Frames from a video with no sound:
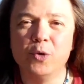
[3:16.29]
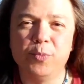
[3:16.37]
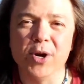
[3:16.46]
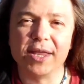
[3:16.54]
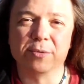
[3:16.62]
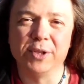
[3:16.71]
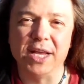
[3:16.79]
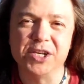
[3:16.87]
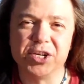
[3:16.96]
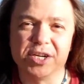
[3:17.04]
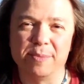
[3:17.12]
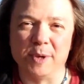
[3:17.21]
bring the
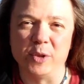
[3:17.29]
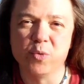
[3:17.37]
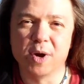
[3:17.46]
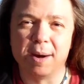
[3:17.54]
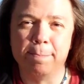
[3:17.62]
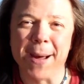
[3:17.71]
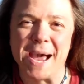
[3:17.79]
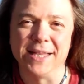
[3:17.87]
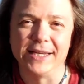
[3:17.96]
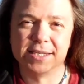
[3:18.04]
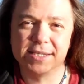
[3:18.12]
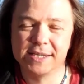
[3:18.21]
relationship into a
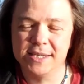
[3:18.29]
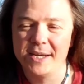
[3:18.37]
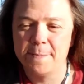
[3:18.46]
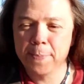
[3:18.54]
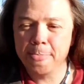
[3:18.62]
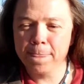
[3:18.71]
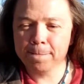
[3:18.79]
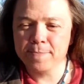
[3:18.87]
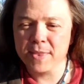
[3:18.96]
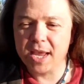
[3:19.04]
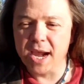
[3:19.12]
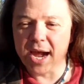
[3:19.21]
balance
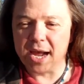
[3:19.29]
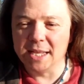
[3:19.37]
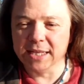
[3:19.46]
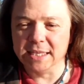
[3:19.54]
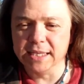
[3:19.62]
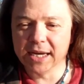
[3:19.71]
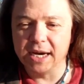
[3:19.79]
and